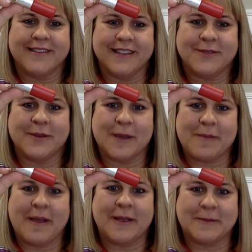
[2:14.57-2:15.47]
this will get
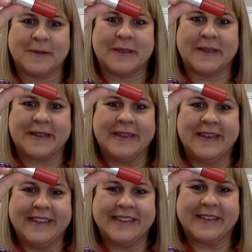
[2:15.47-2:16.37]
my husband
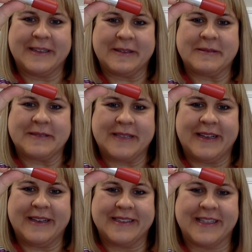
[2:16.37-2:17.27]
to use
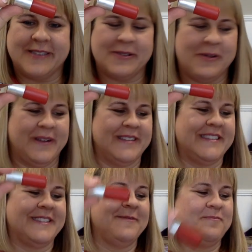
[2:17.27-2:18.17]
essential
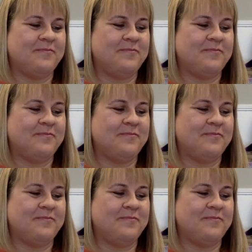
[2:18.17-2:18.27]
oils."